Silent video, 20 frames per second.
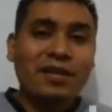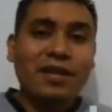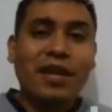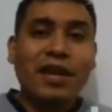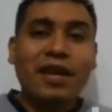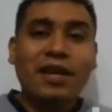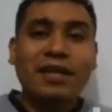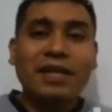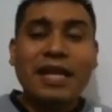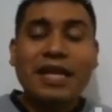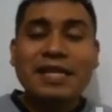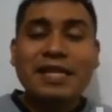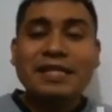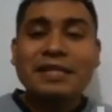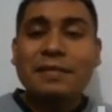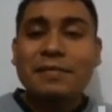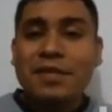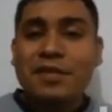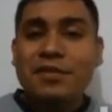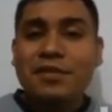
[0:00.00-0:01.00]
That is
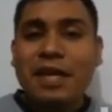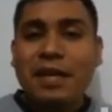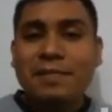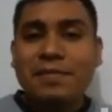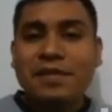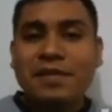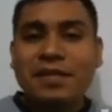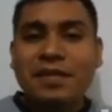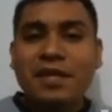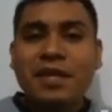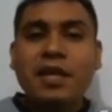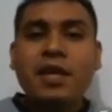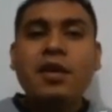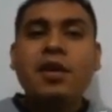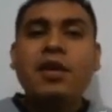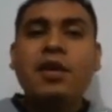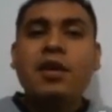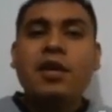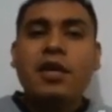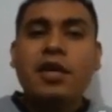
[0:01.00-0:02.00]
the video games.
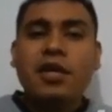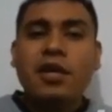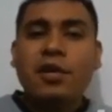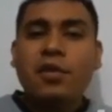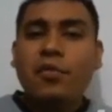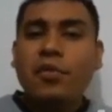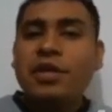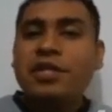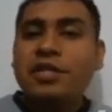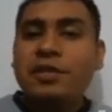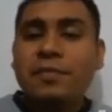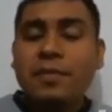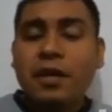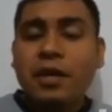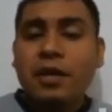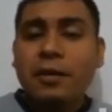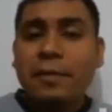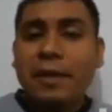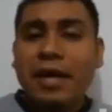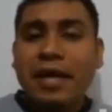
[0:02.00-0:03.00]
In which
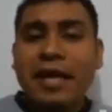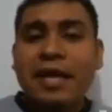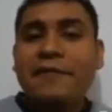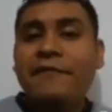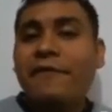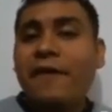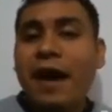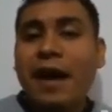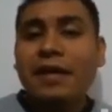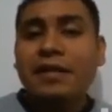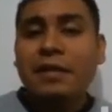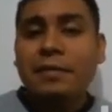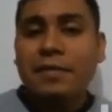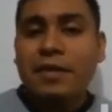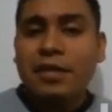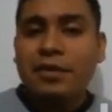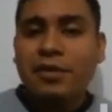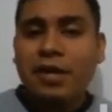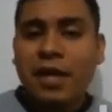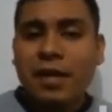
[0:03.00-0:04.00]
verb can I find the
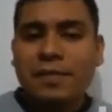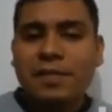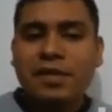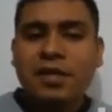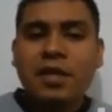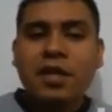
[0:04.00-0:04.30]
video games?